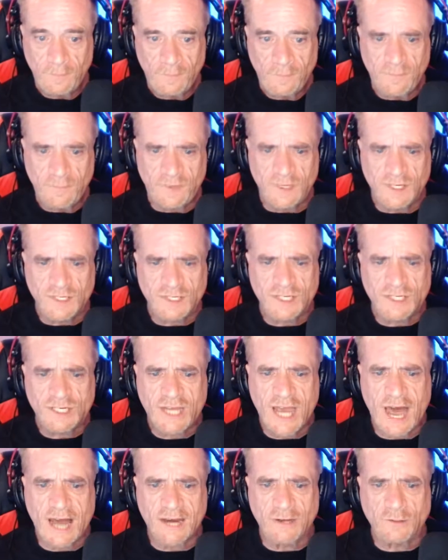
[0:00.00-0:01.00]
"This
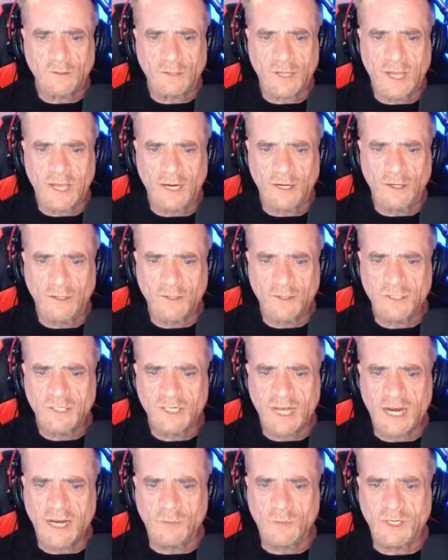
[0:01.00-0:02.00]
cattle killer
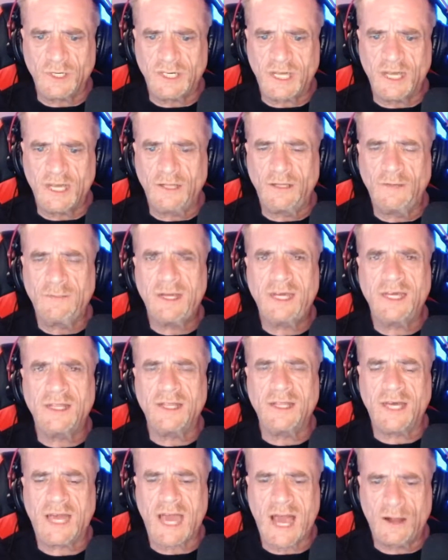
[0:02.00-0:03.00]
said he would kill me in
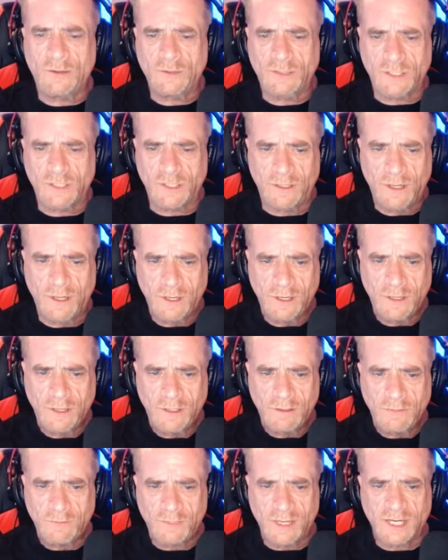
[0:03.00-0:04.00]
the council
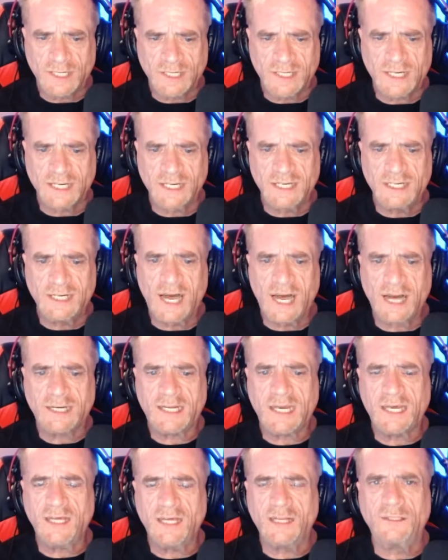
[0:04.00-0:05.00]
because he had not
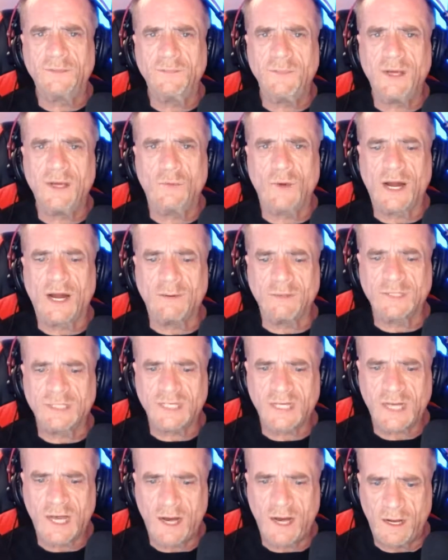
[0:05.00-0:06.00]
killed me when I was a
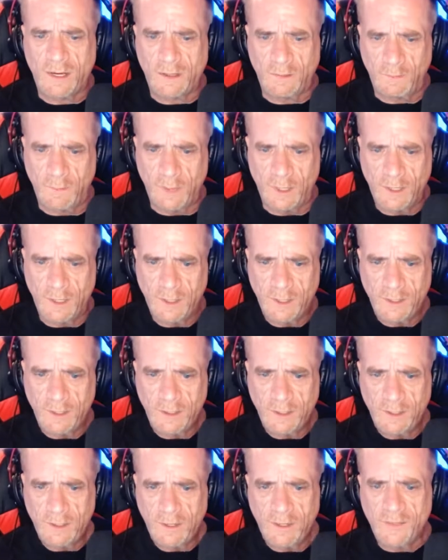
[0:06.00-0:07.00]
cub.
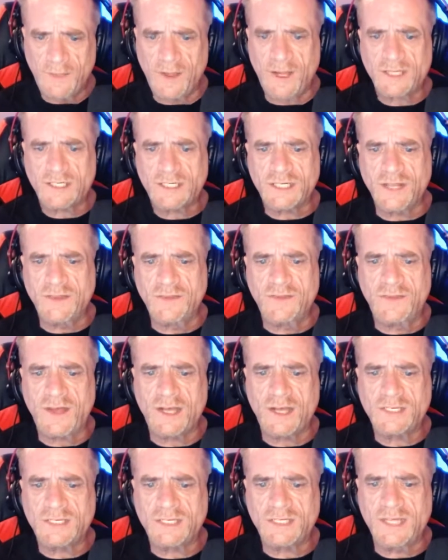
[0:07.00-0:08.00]
Thus and
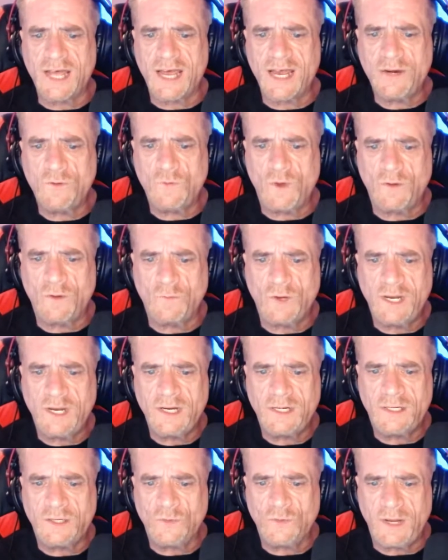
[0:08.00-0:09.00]
thus, then, when we
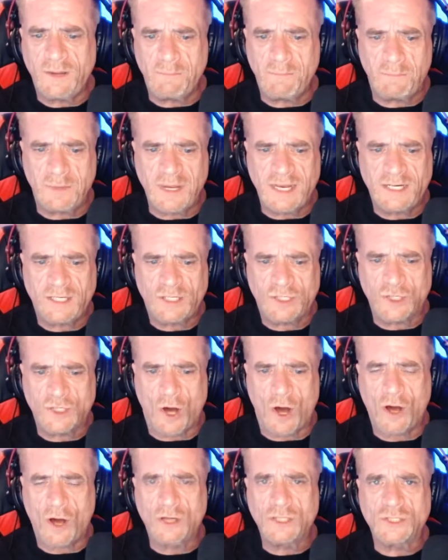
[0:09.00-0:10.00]
beat
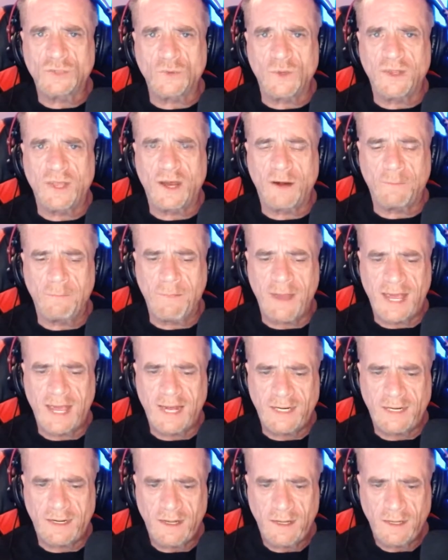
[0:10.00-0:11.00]
dogs when they're
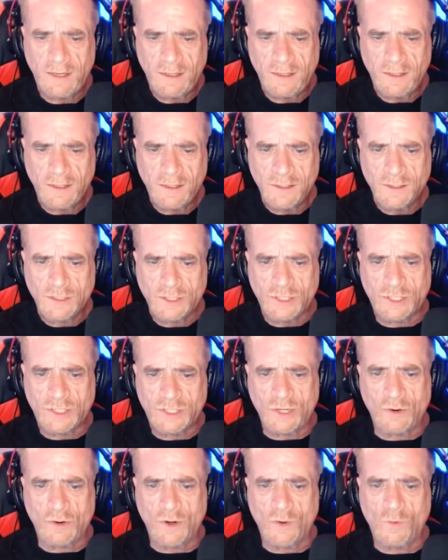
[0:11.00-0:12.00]
men.
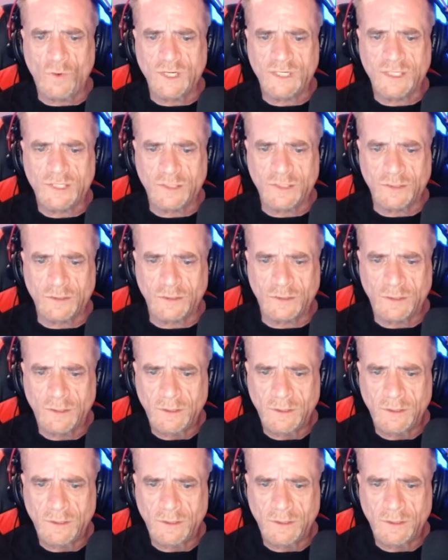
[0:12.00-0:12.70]
Stir a whisker.